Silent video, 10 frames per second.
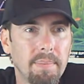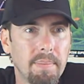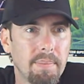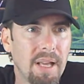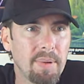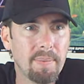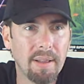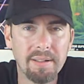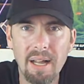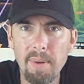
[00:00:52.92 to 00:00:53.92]
Maybe by
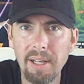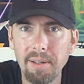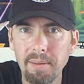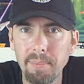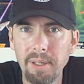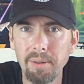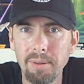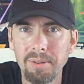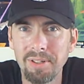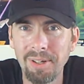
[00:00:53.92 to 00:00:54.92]
the time I get to the bigger
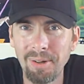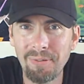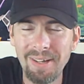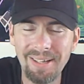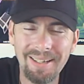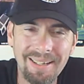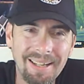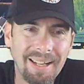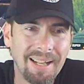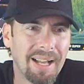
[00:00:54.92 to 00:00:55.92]
stuff,
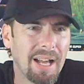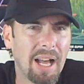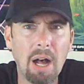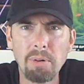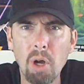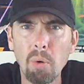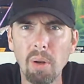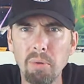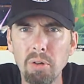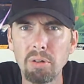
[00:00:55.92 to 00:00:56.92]
I'll know what I'm
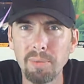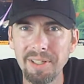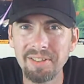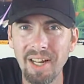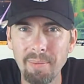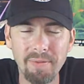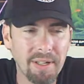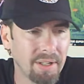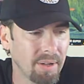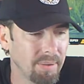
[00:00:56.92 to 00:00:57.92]
doing with this type of
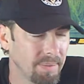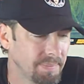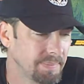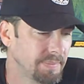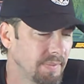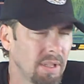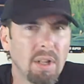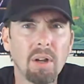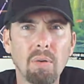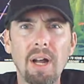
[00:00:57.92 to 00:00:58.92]
video.
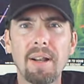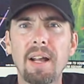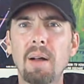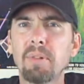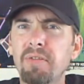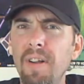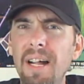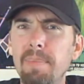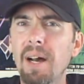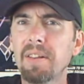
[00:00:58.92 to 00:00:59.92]
Right now I'm just
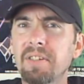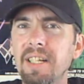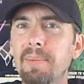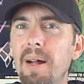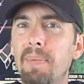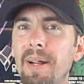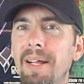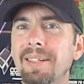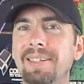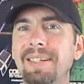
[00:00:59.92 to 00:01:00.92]
flying by the seat of my pants.